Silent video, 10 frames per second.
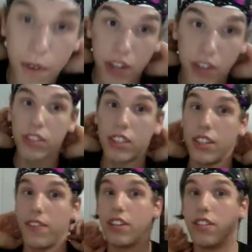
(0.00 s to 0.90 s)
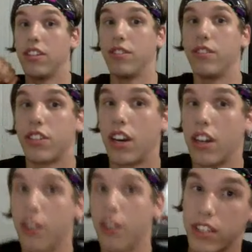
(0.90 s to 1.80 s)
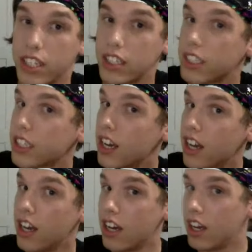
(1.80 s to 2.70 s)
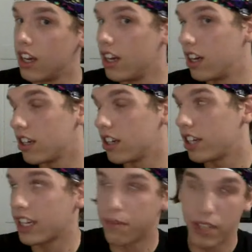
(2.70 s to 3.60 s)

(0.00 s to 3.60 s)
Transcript: Rose, if you don't know who Sharna Rose is, she has a